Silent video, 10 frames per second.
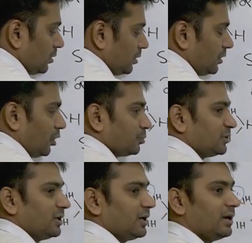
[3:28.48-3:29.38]
In
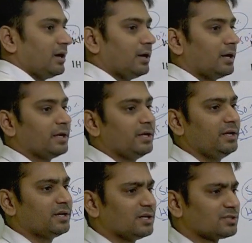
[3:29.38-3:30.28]
optional, at
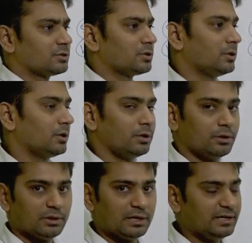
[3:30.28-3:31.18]
any cost,
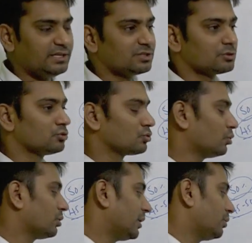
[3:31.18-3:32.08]
the least
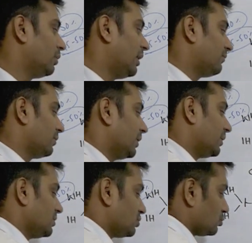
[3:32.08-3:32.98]
score that you have to get
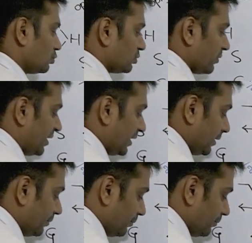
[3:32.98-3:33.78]
is 270.